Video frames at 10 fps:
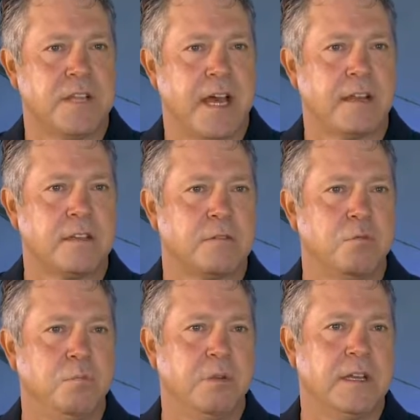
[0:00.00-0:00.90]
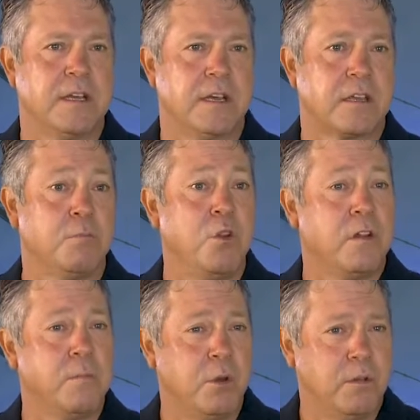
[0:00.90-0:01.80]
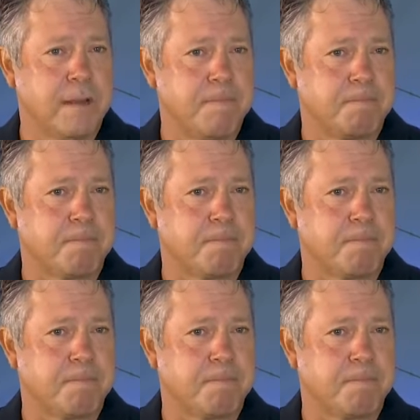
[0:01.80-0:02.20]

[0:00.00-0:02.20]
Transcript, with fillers: talent would be a community builder,